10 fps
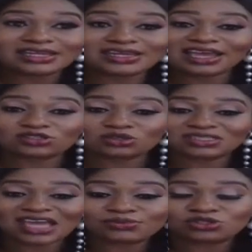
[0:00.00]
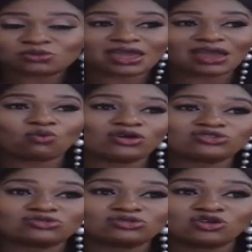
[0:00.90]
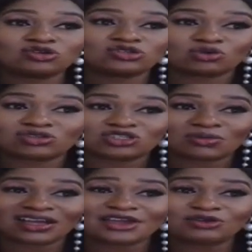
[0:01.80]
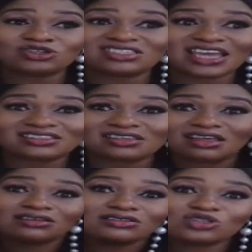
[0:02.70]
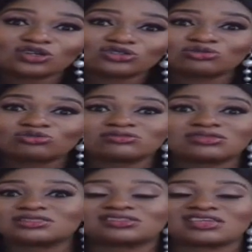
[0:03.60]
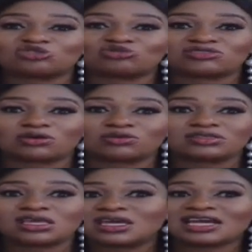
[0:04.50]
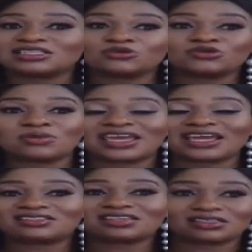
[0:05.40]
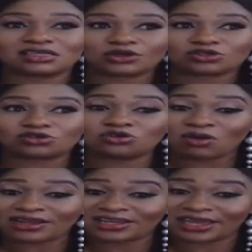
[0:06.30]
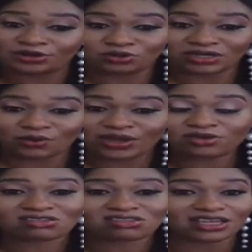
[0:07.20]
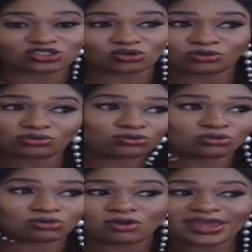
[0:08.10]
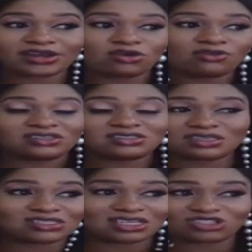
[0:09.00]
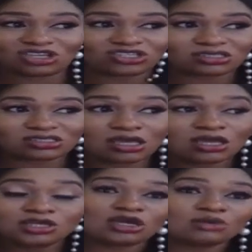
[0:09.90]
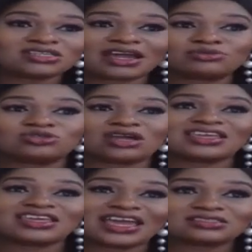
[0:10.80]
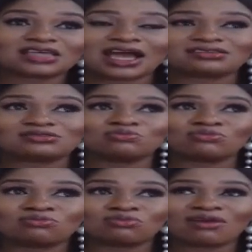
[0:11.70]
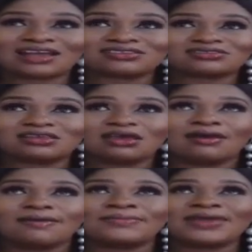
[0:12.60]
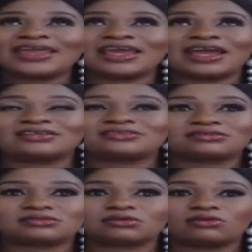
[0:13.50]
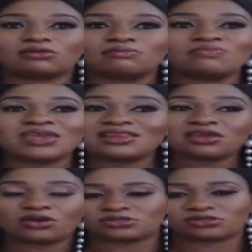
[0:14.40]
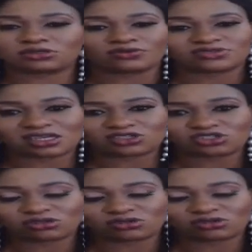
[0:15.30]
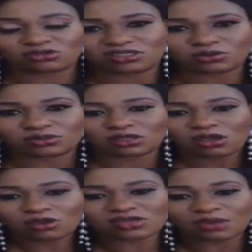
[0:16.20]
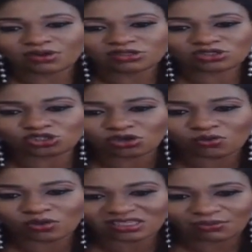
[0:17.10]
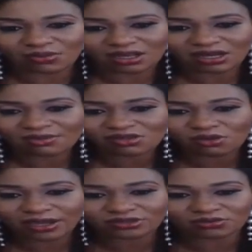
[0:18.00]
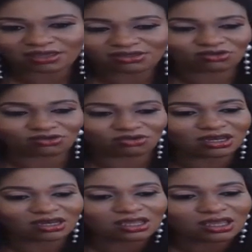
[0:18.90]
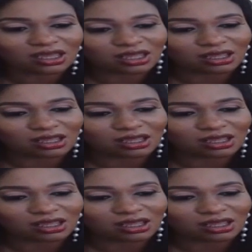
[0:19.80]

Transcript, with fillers: There are sometimes you may want to use quotation mark and you just get just two search results. There are times you may get ten thousand. You and I know that when you search on Google or any of these search engines, sometimes you can get as, as many as millions of search results. So I'm going to show you what I mean. Let's go back to my screen.